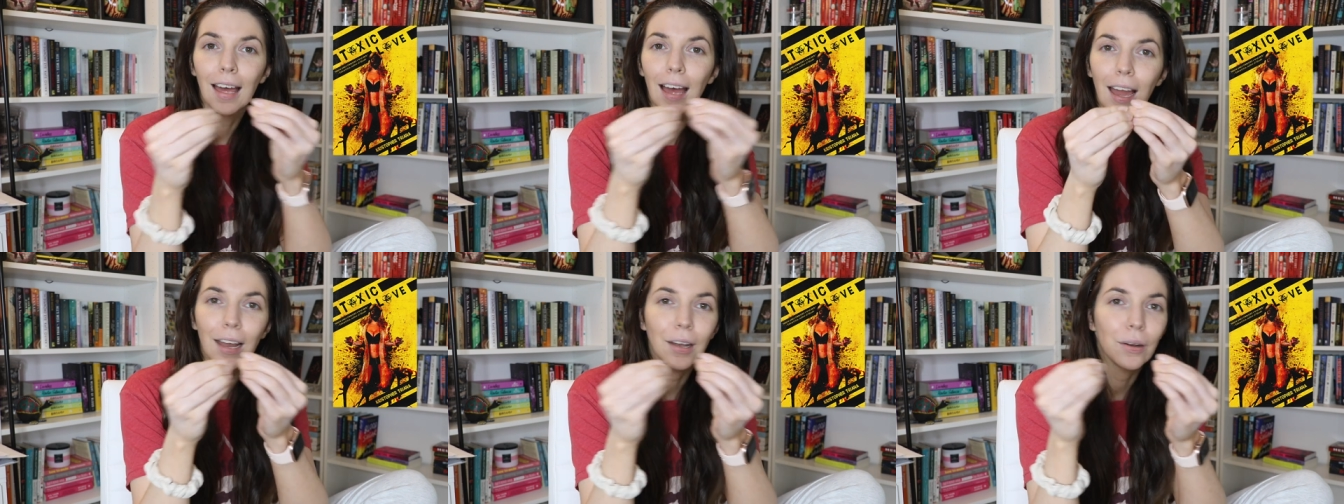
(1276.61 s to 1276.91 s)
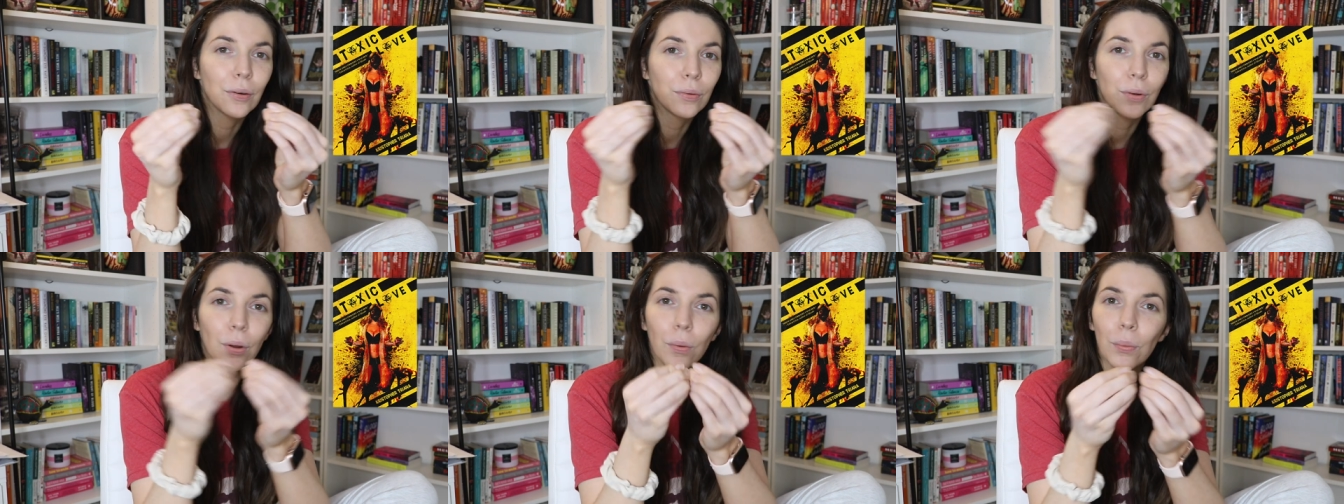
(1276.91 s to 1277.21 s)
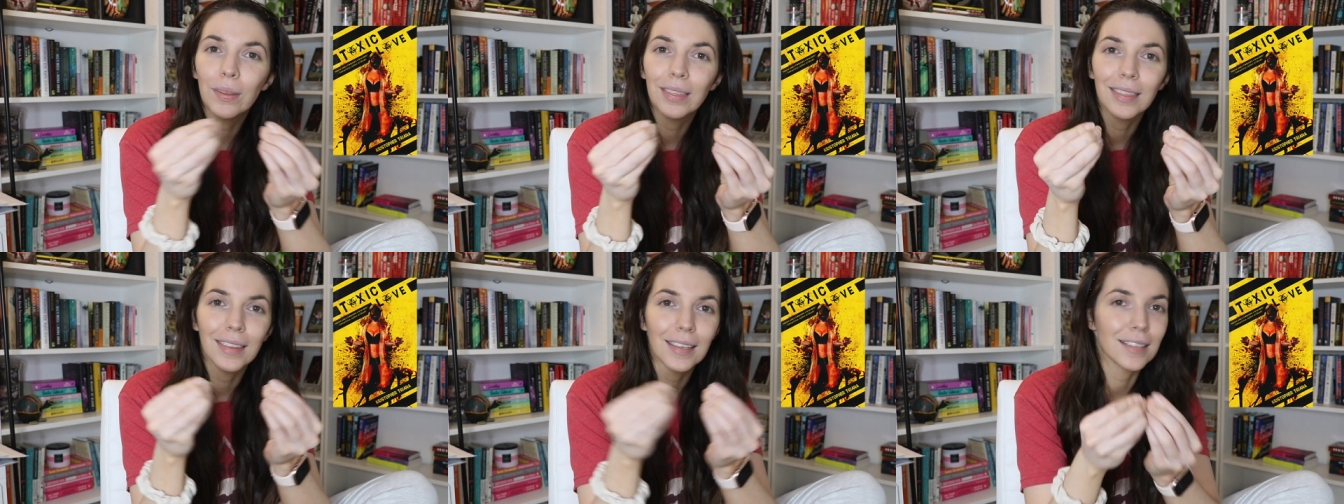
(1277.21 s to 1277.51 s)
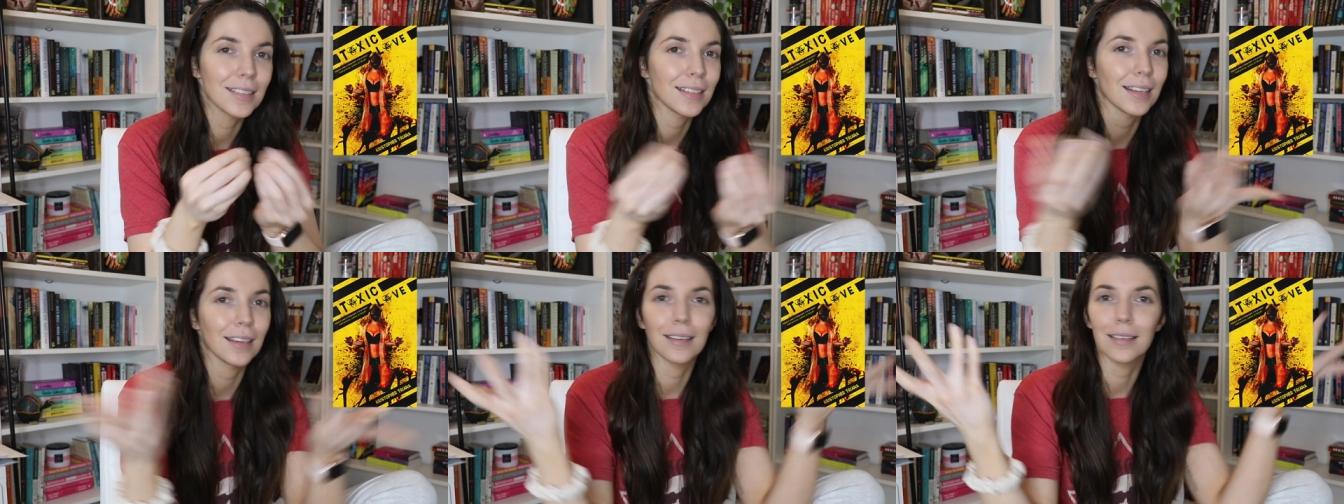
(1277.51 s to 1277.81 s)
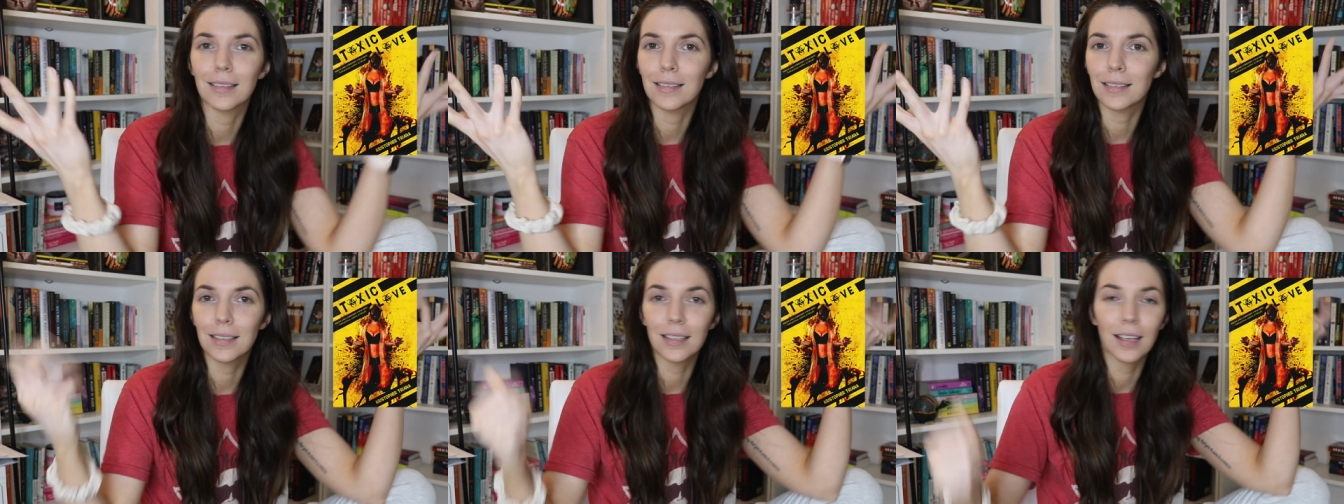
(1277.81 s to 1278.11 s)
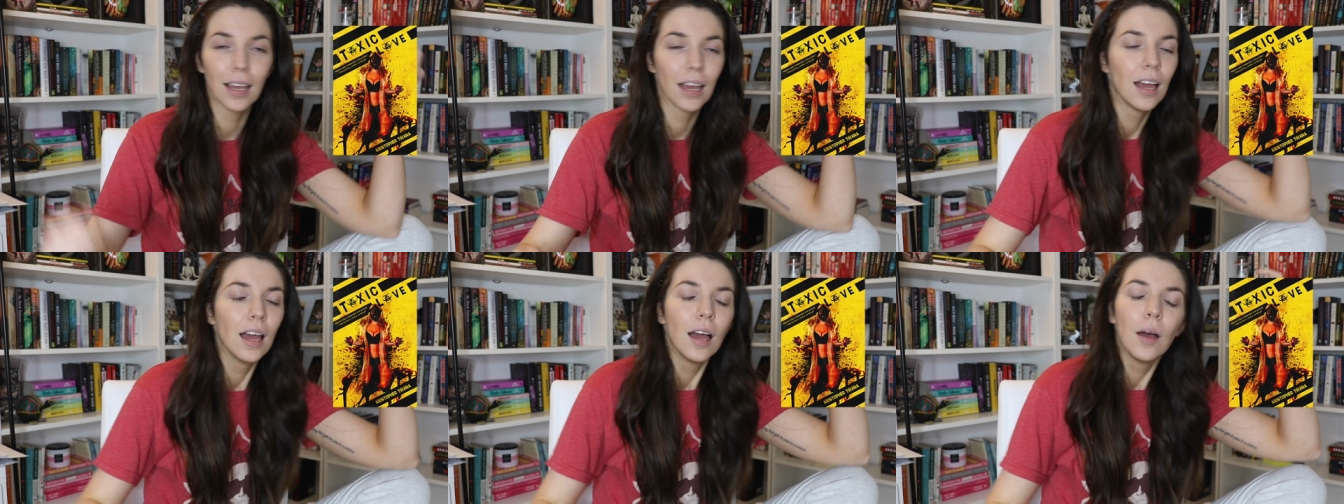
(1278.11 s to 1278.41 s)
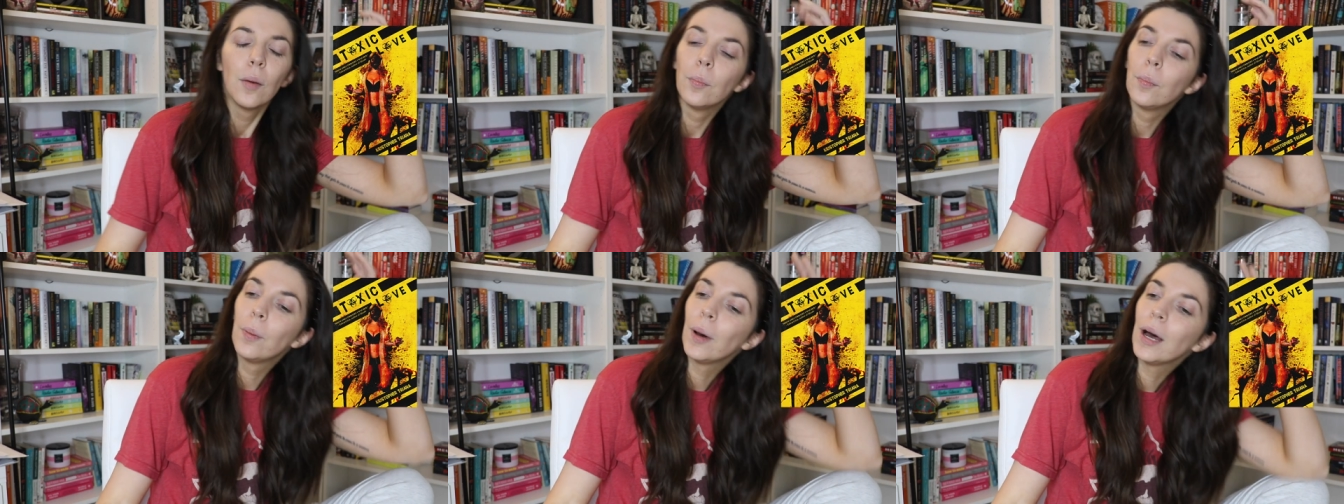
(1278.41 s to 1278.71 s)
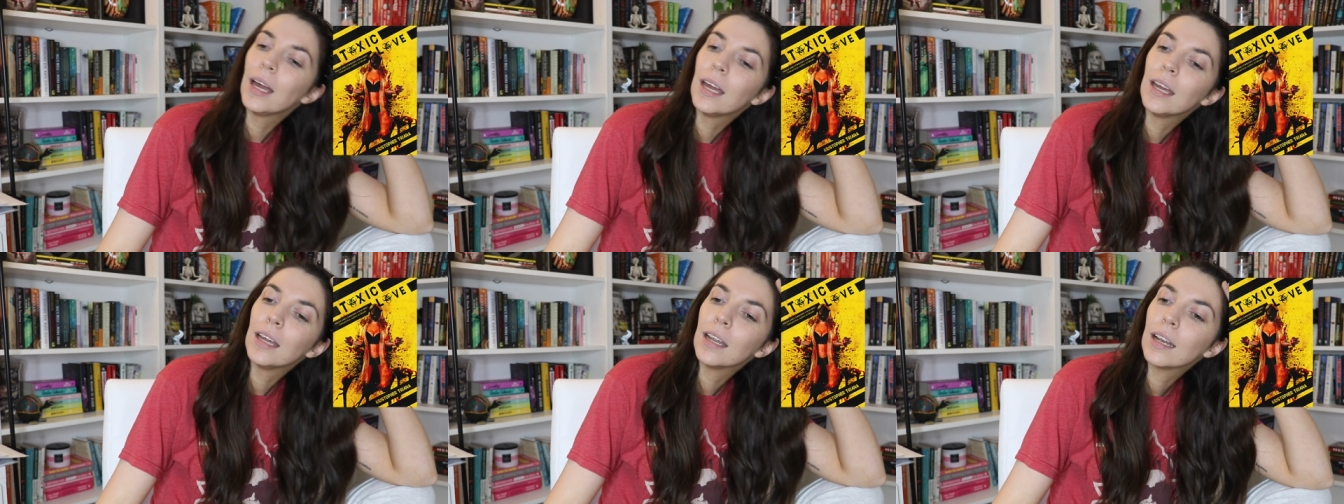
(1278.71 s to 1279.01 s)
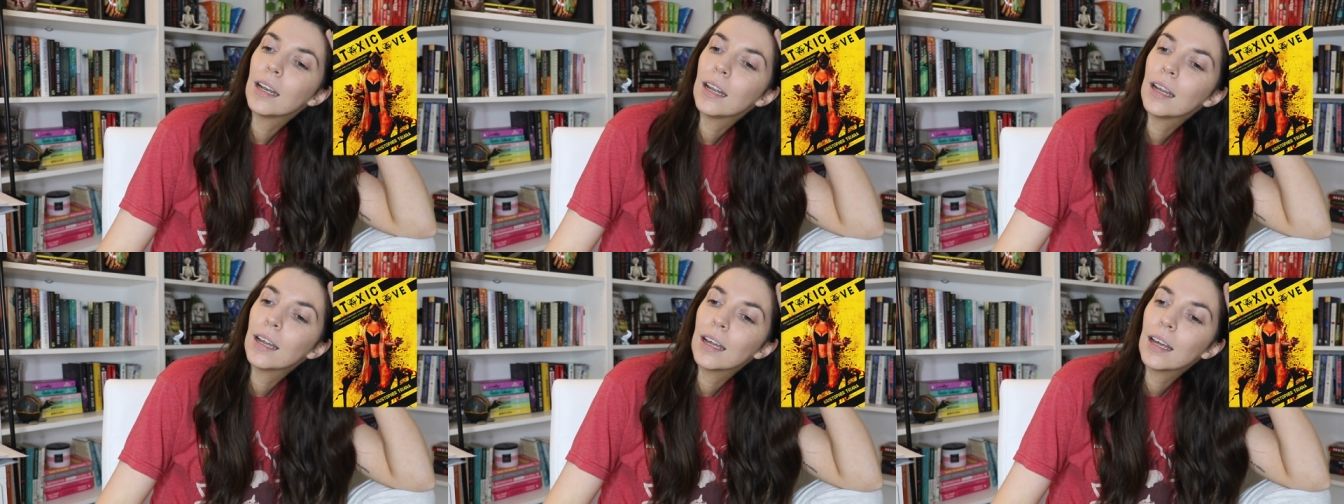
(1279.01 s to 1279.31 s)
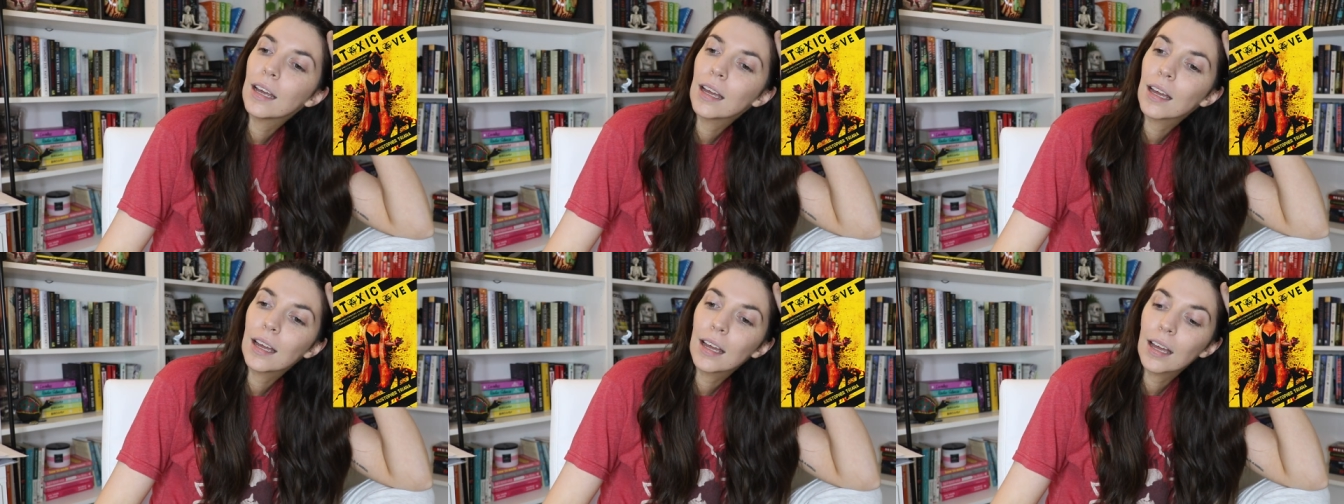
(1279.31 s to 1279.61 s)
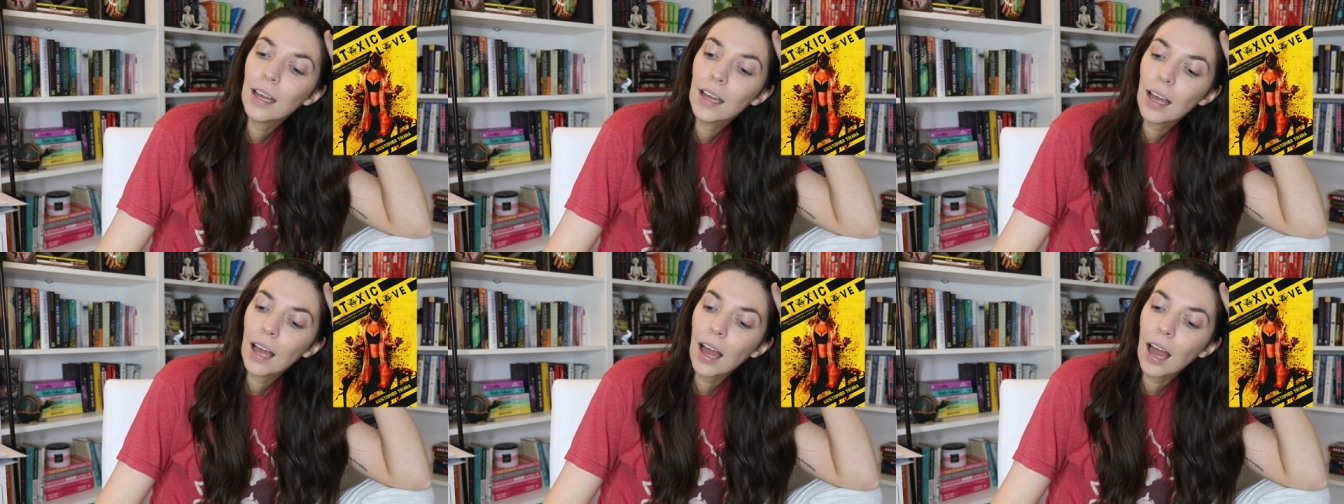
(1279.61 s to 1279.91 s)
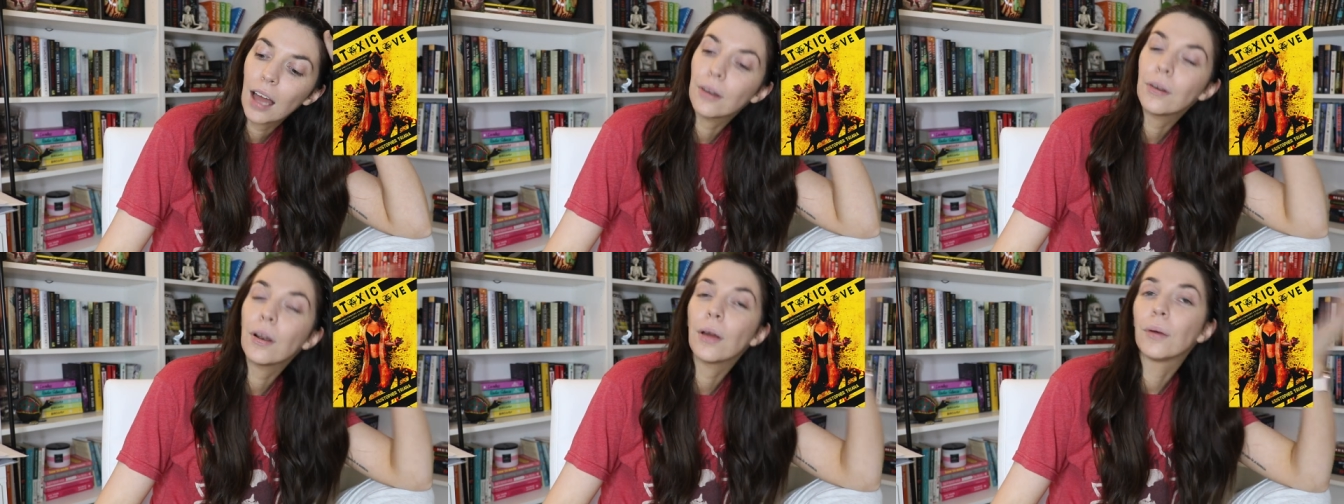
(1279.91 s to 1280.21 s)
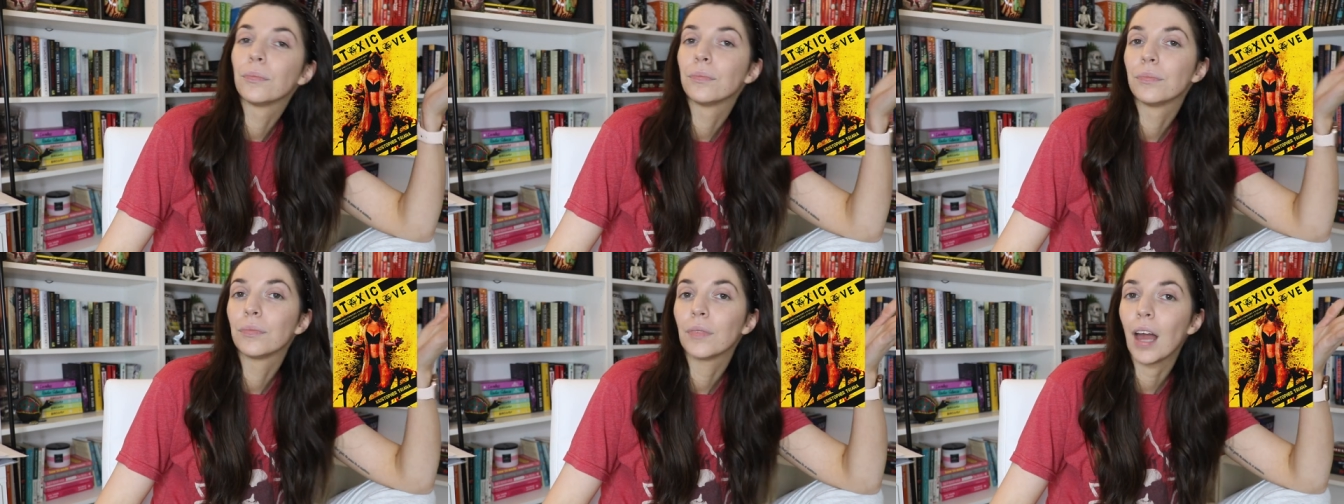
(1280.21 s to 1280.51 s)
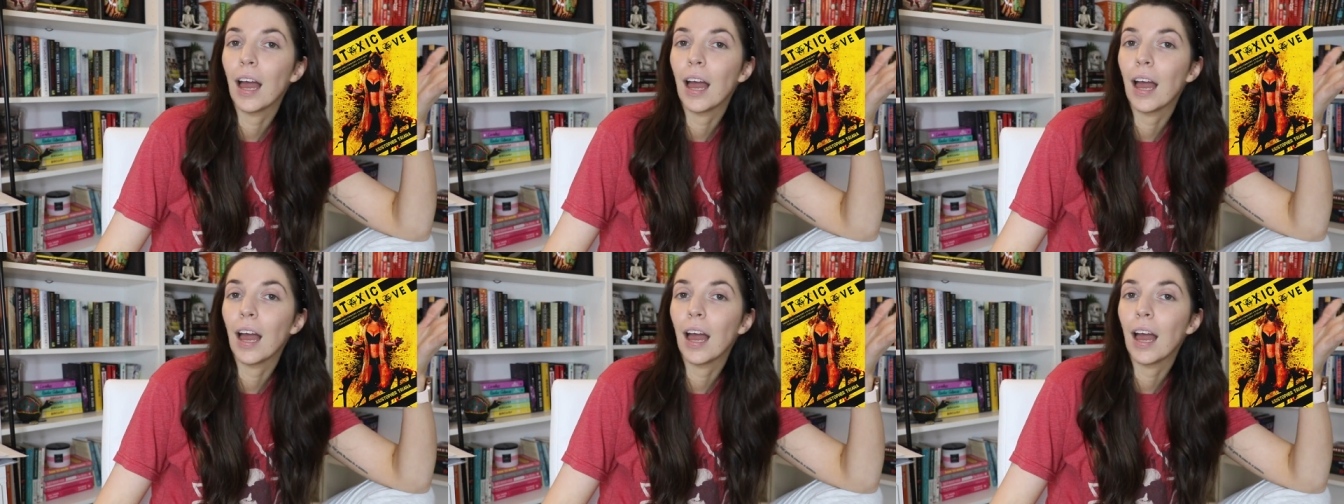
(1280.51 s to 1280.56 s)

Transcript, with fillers: I don't know what this is, but I don't know.